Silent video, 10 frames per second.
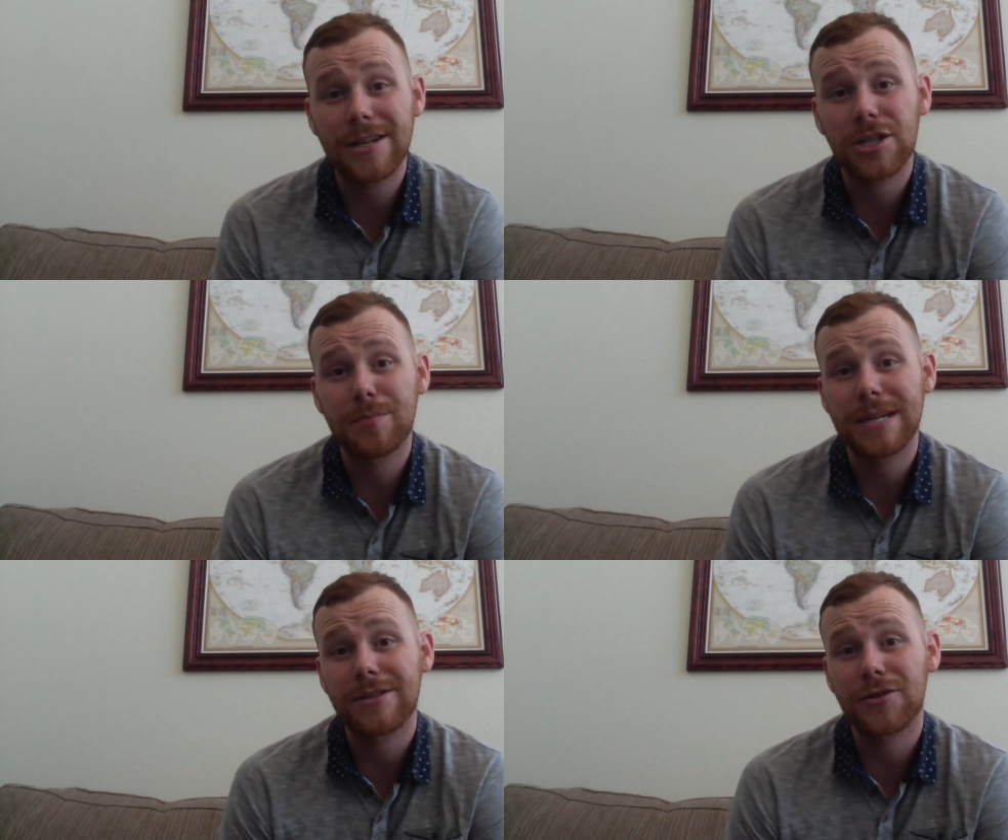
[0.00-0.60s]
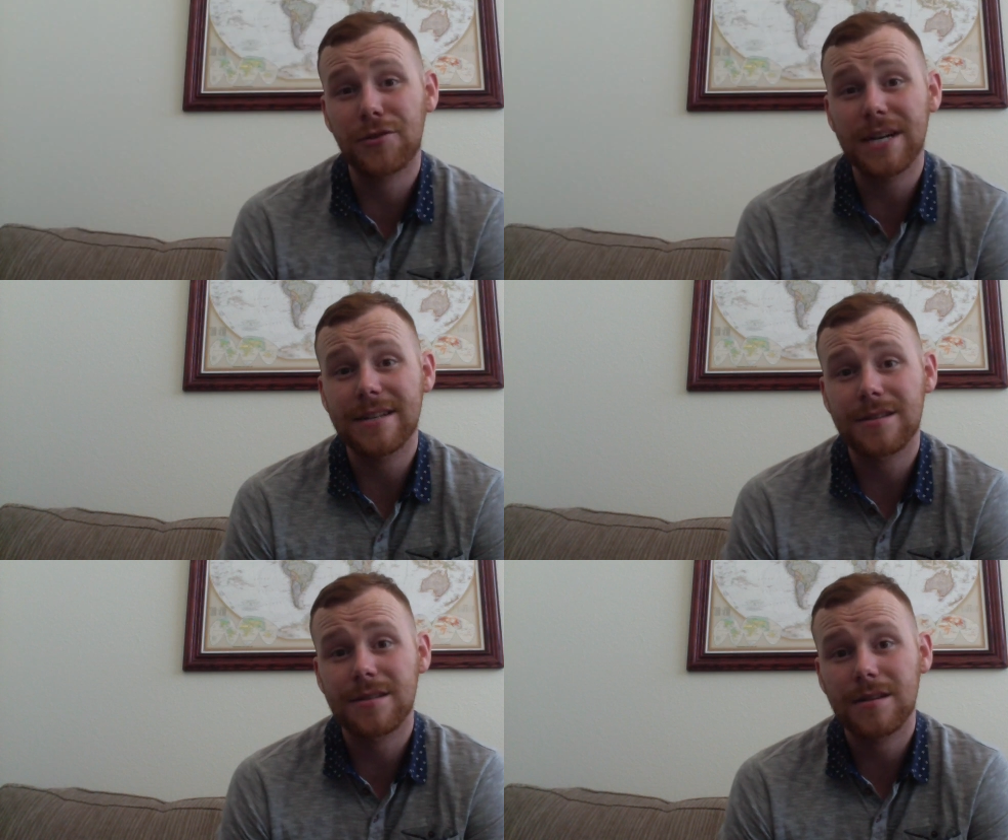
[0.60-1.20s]
Then she picked
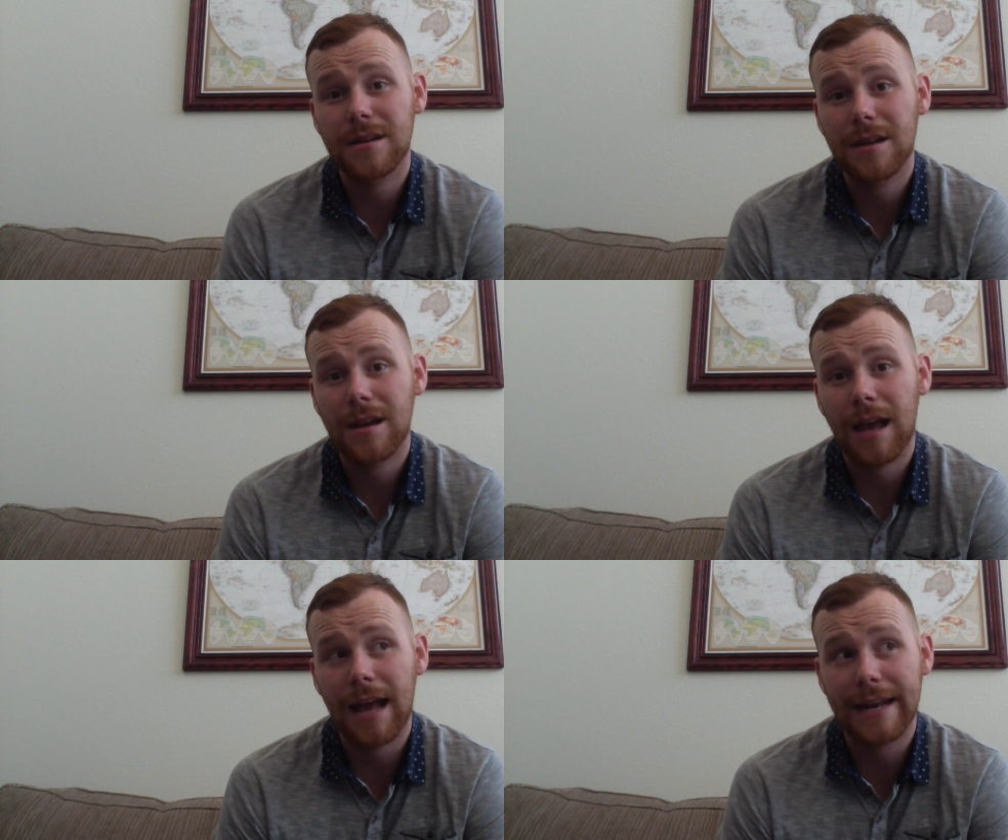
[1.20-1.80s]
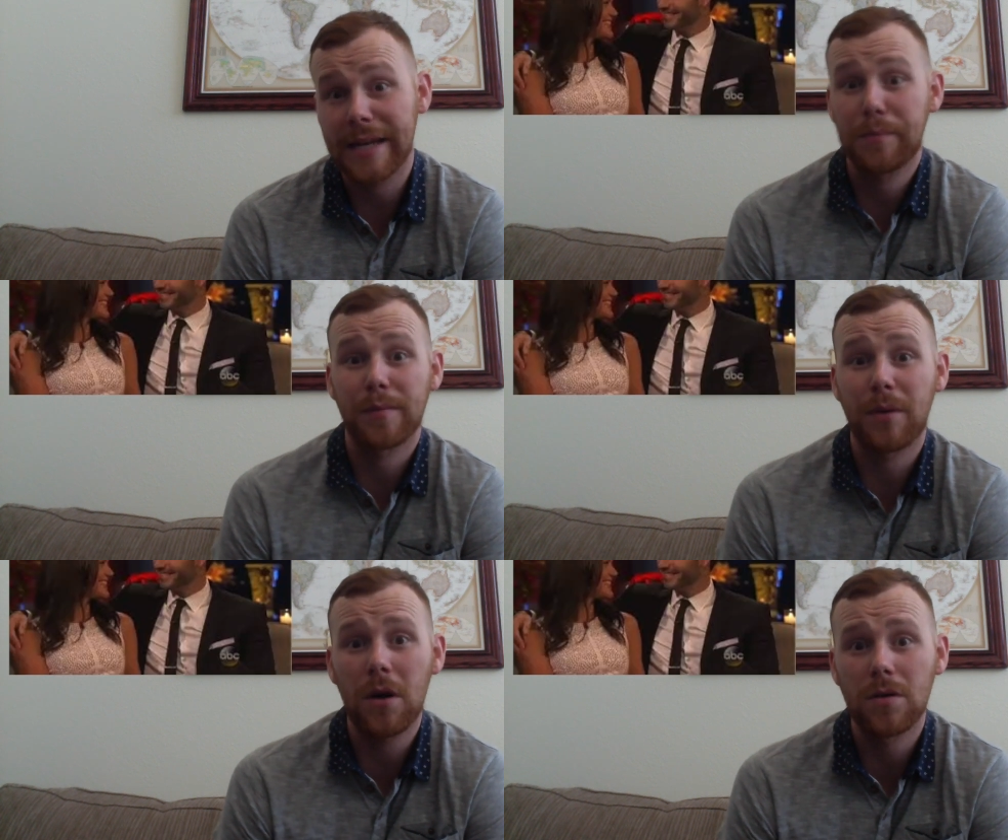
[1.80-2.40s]
Chris, and he
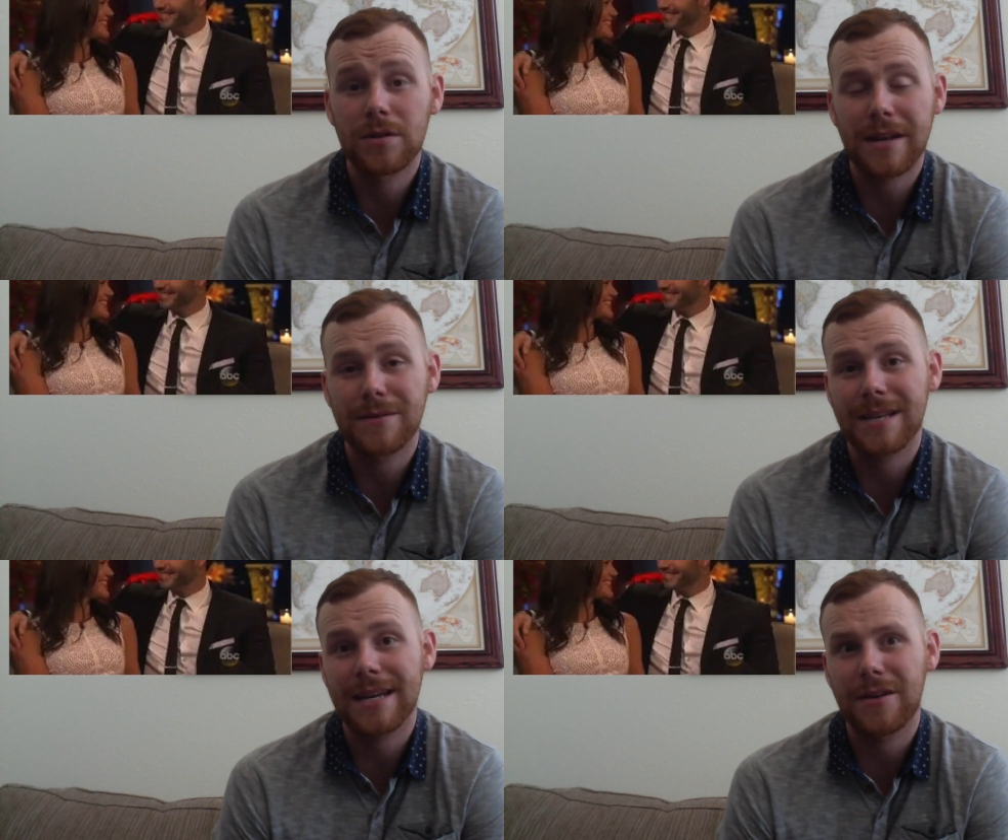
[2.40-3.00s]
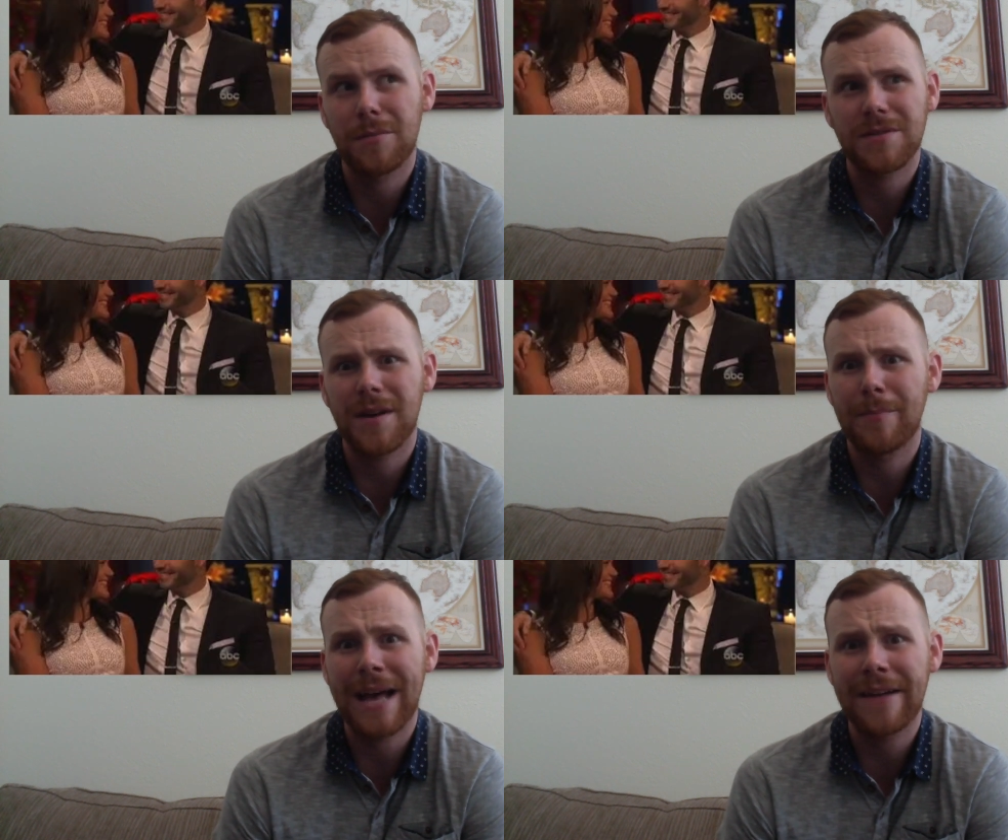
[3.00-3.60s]
proposed, and it was like, you almost
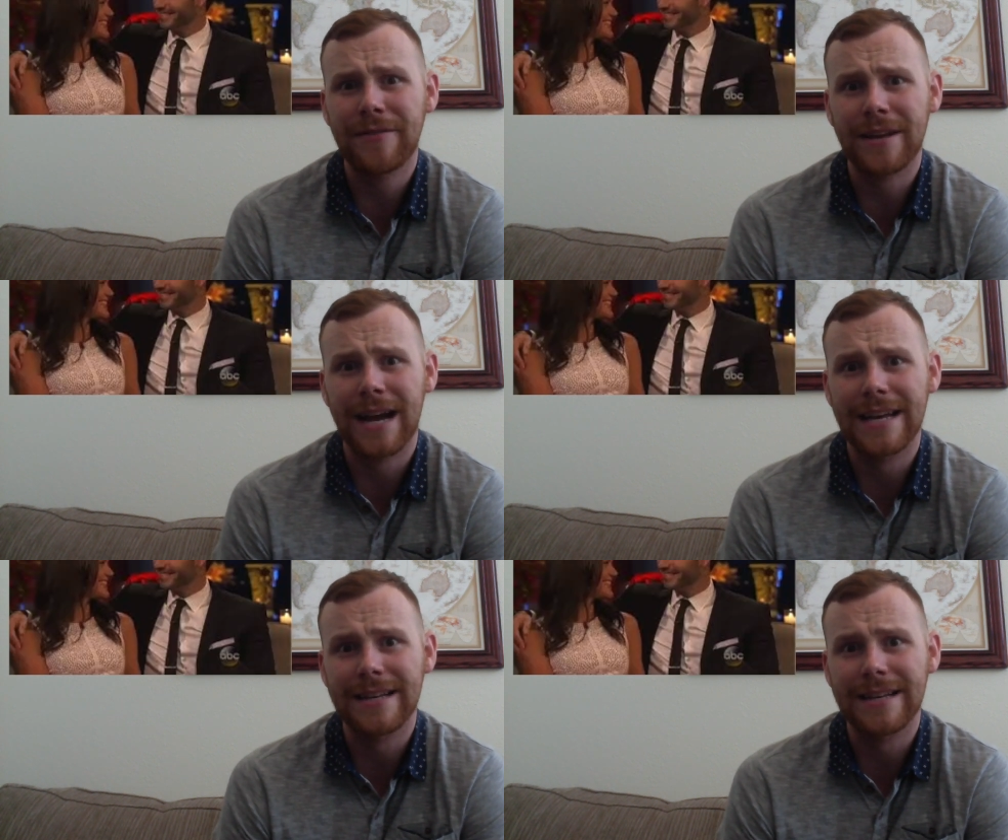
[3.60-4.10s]
felt bad for the guy.